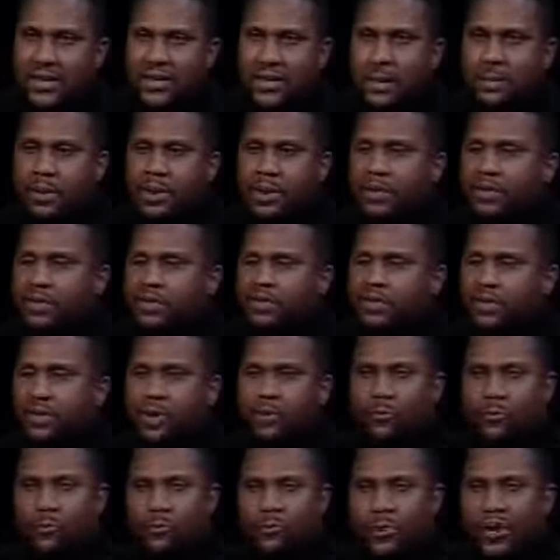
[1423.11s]
I mean, just a
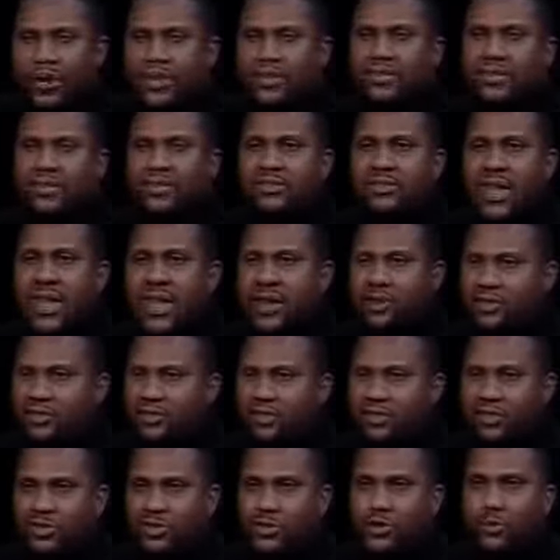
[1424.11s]
racist and
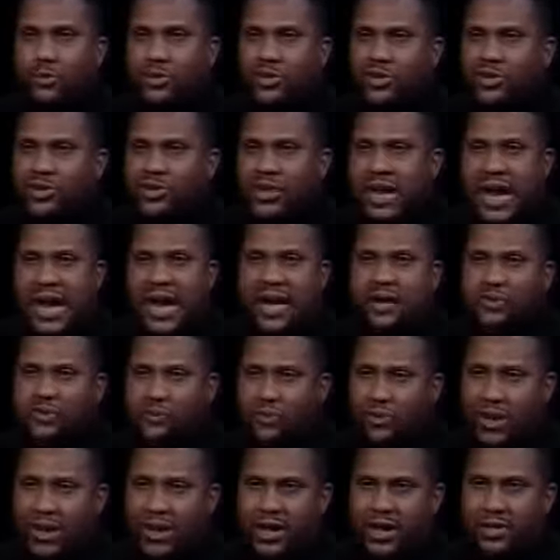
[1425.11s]
stupid
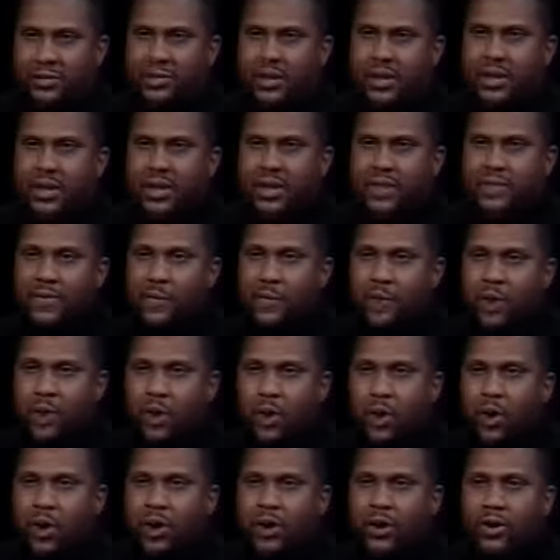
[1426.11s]
diatribe that went
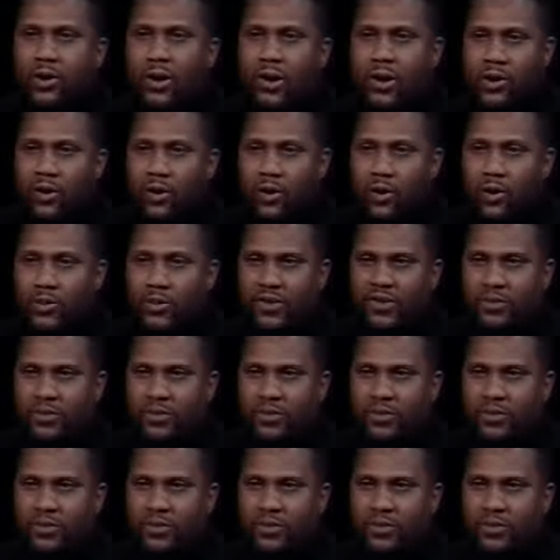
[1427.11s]
on and on and on.